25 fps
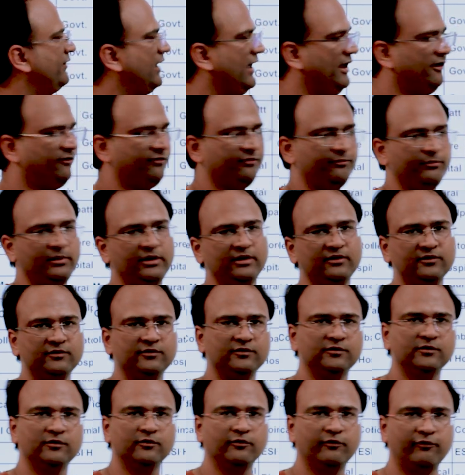F
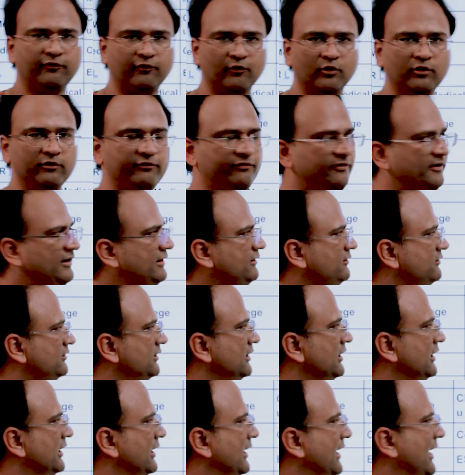means full
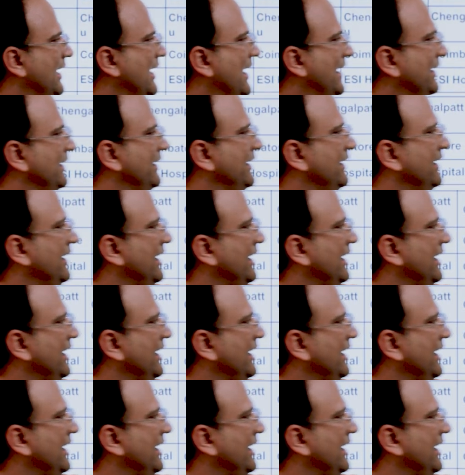fees and